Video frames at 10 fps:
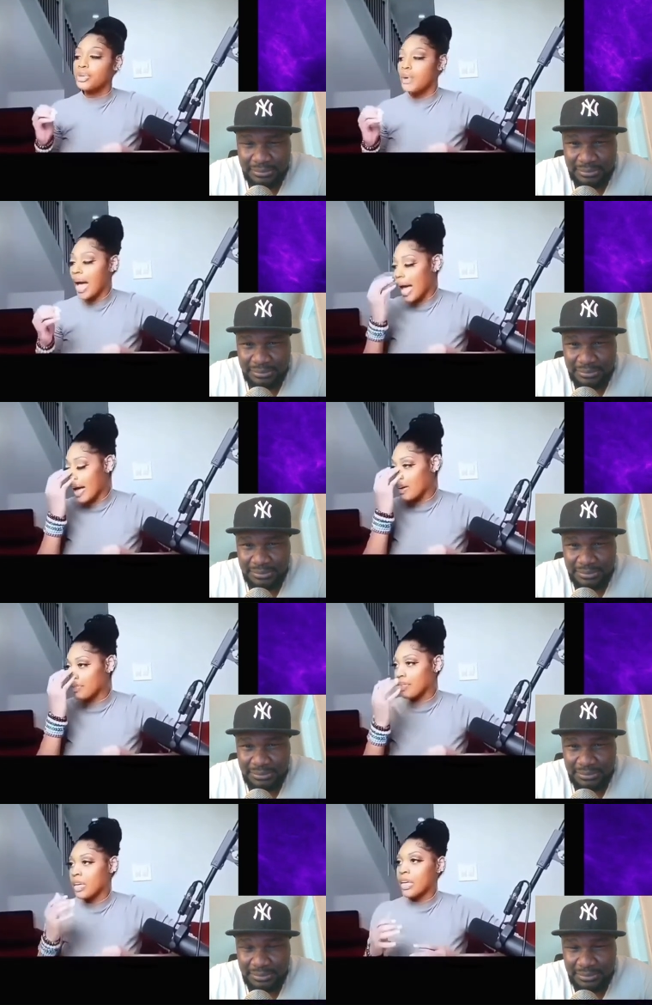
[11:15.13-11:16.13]
Speaker 1: do you
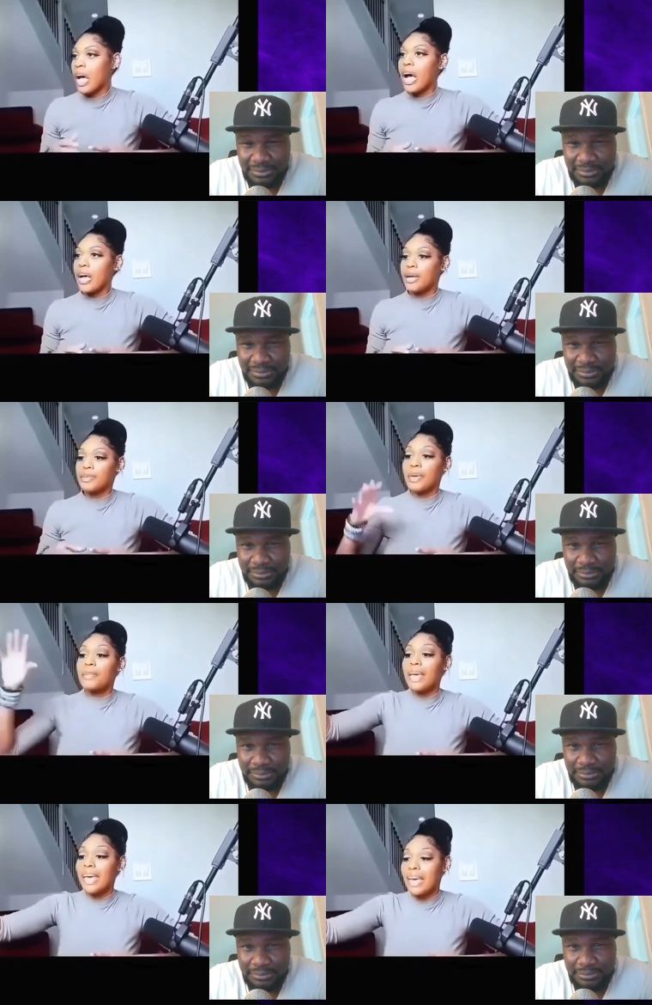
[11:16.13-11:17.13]
have uh, the
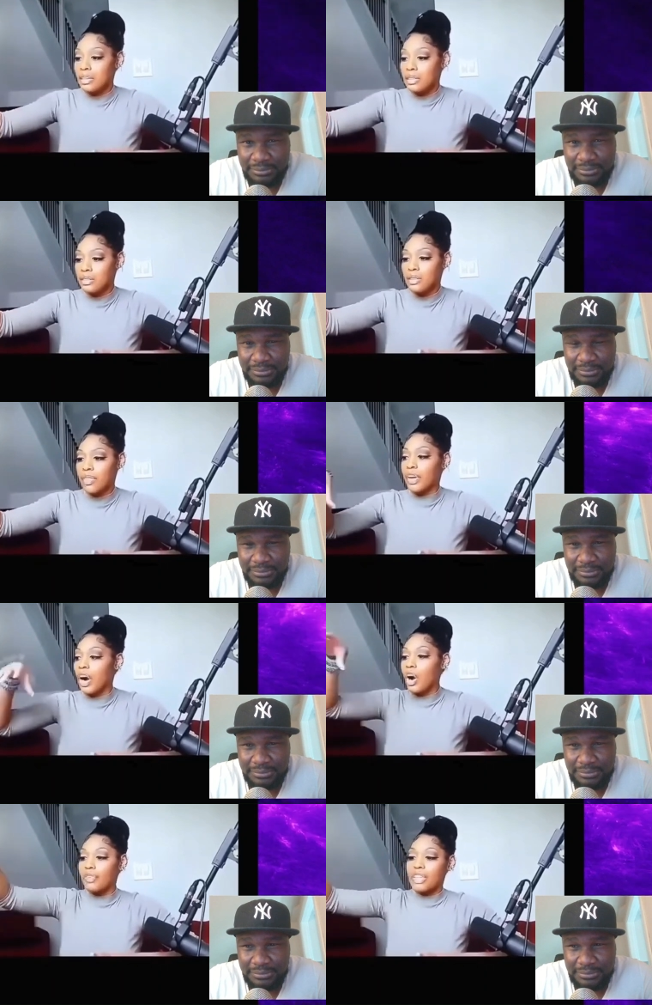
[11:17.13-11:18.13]
men
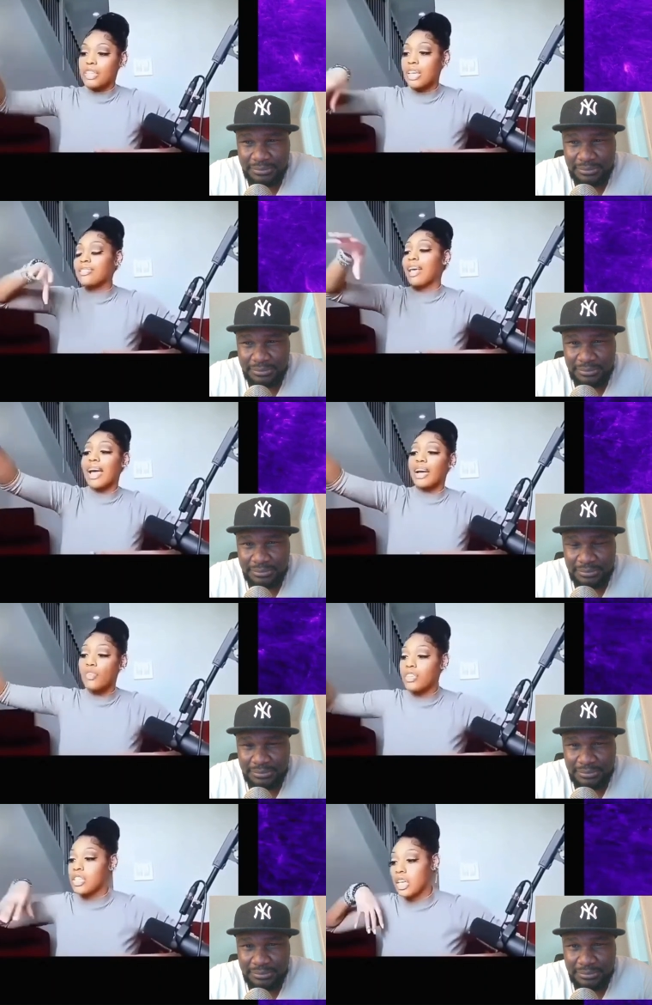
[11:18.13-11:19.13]
that are overseas, staying
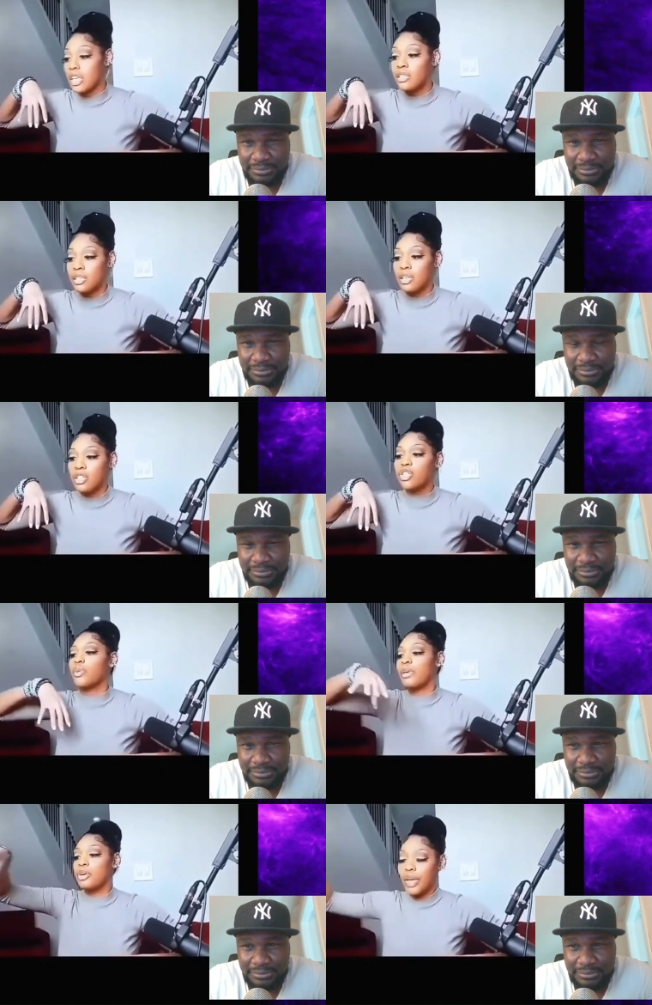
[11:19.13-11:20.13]
overseas
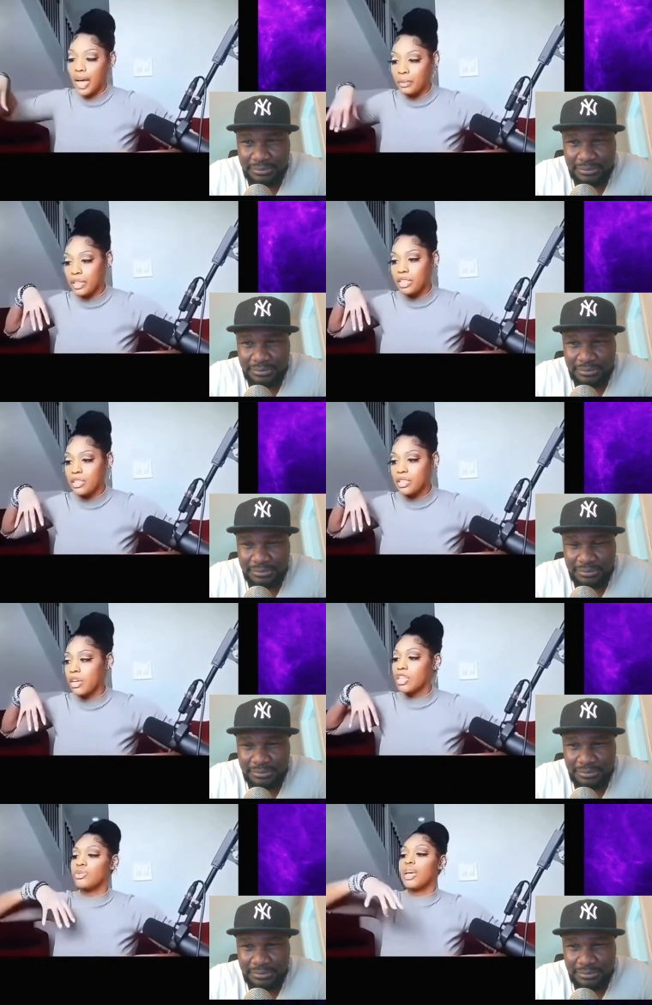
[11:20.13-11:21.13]
to build families,
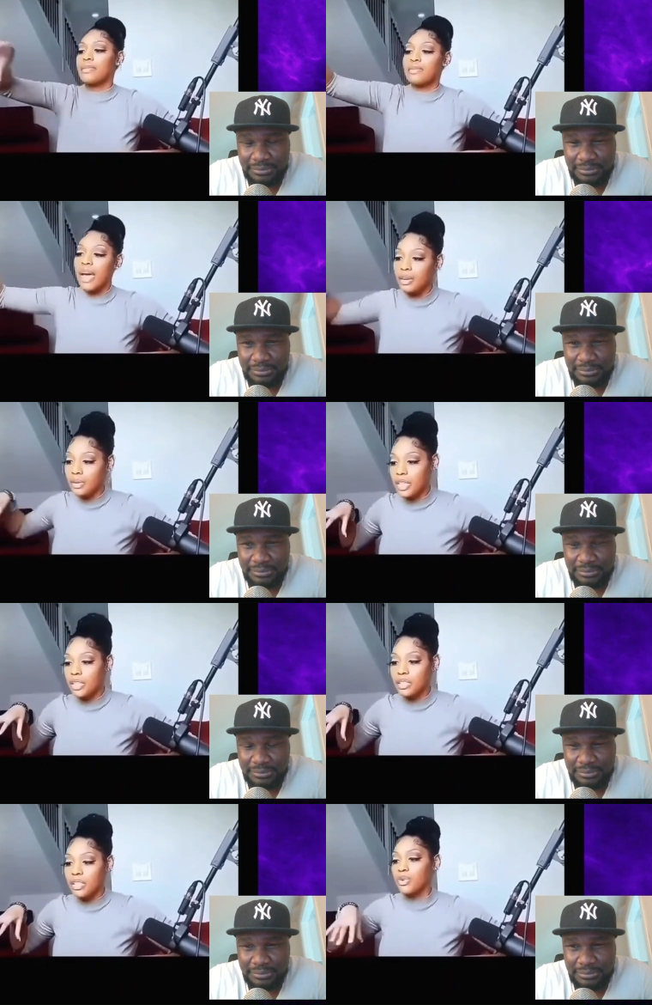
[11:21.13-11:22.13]
to get
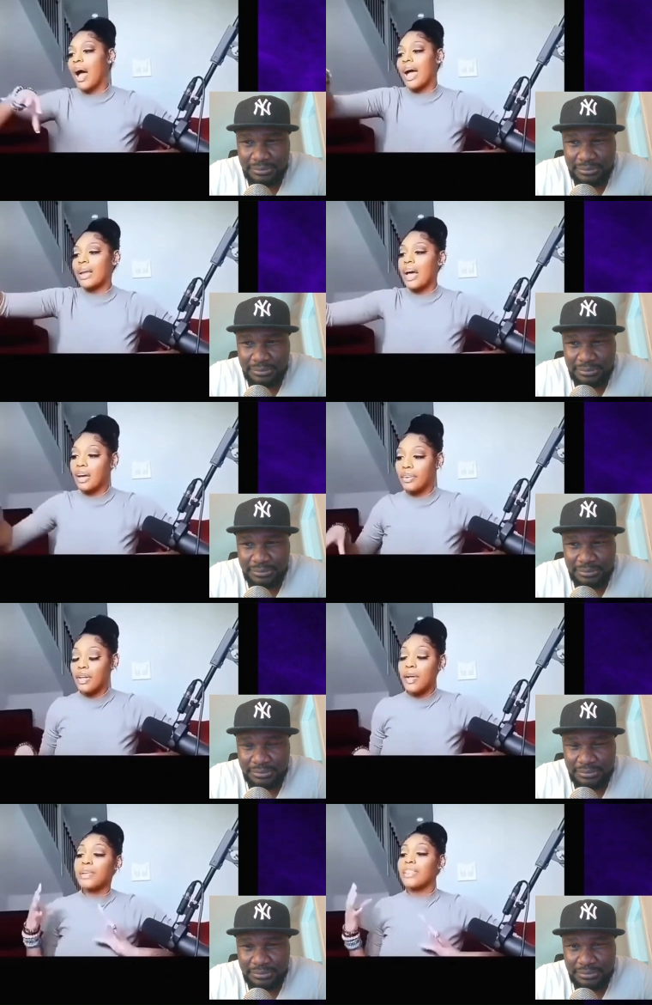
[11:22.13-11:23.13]
married, to find love.
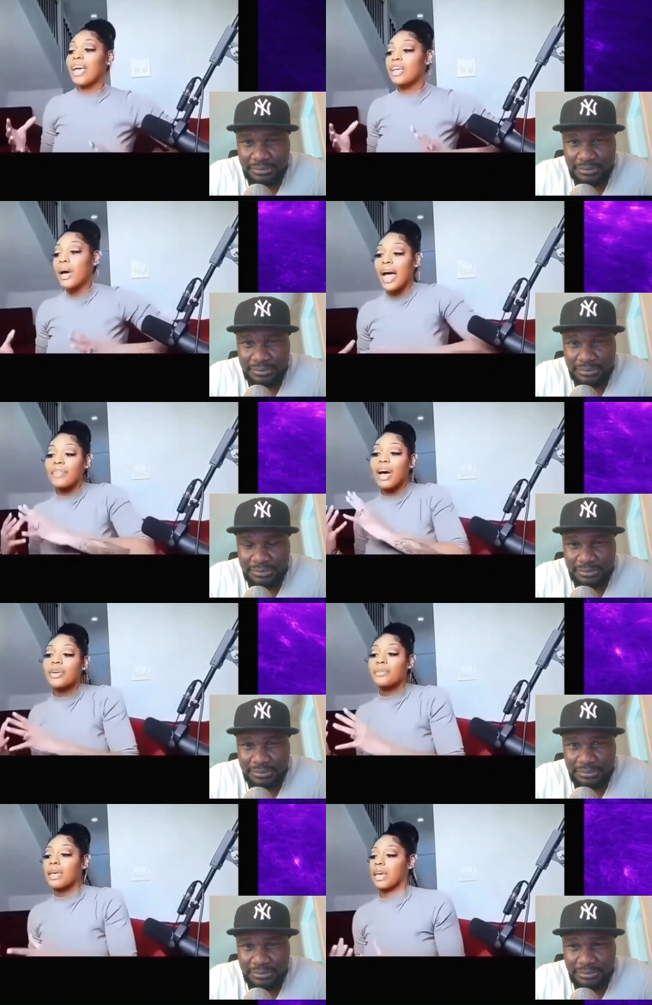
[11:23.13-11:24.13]
But then you have
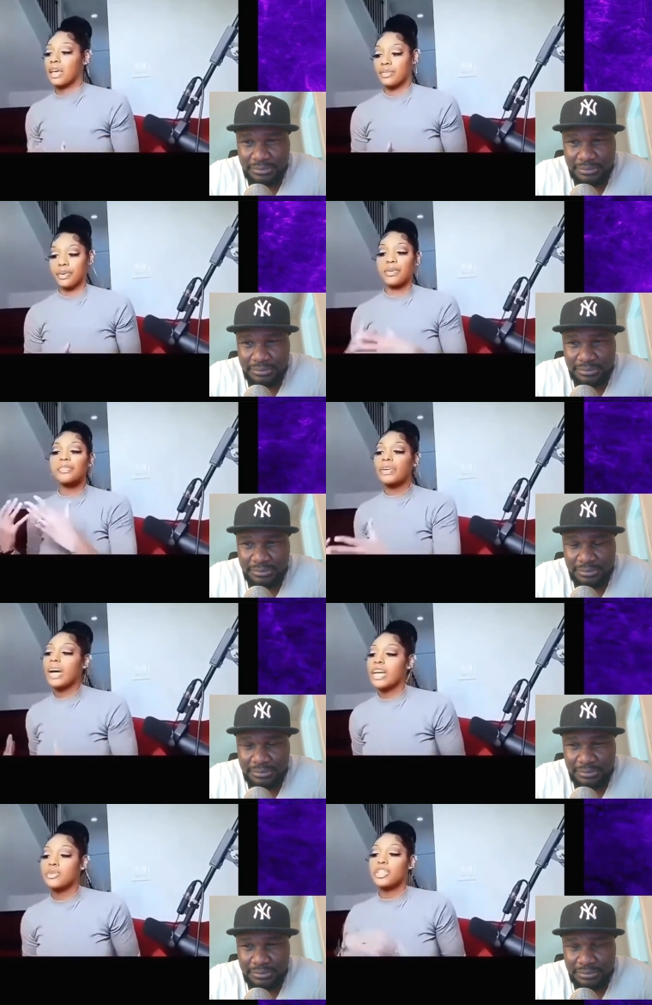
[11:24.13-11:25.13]
other men from different
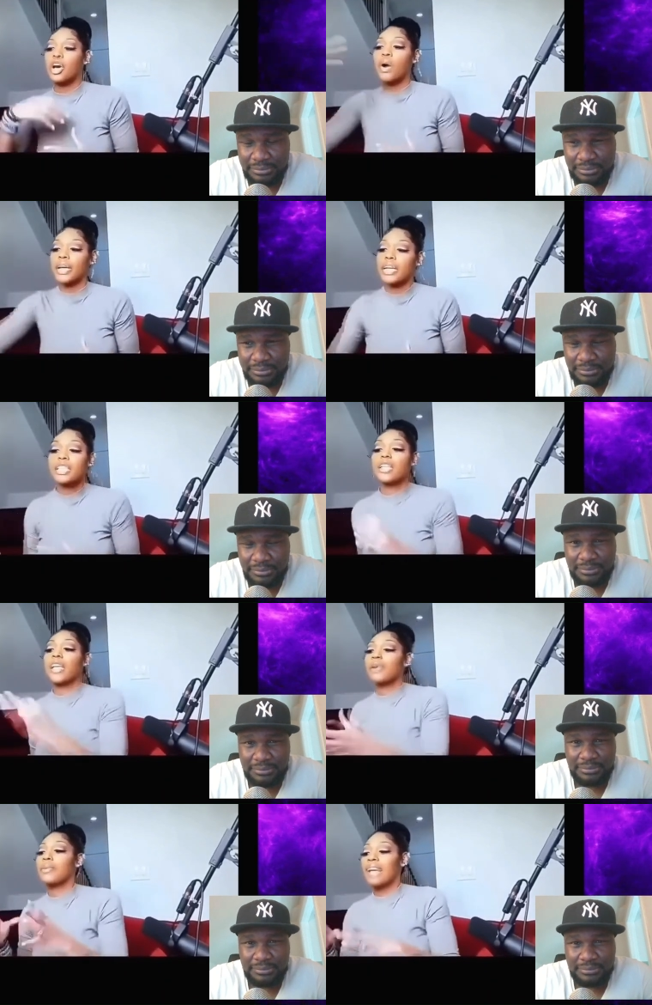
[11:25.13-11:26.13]
countries going to
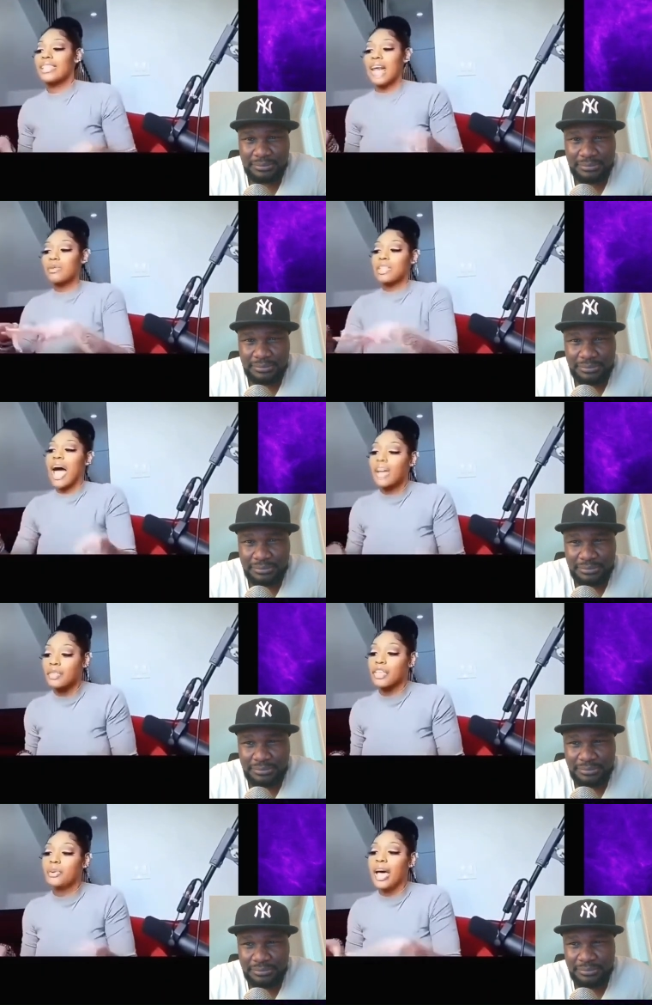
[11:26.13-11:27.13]
different places outside
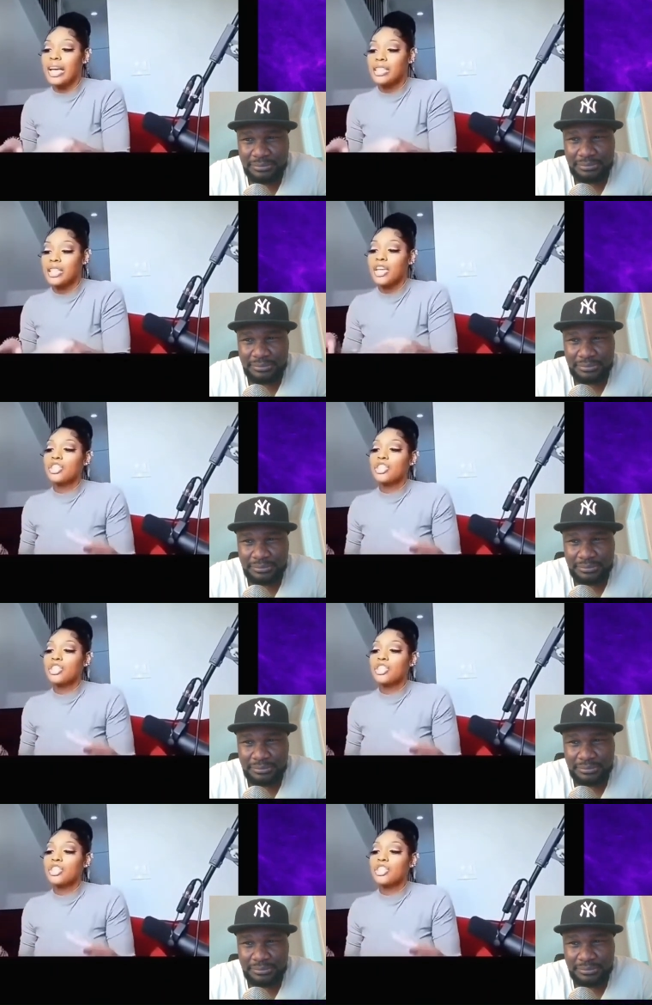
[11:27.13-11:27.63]
of the U.S.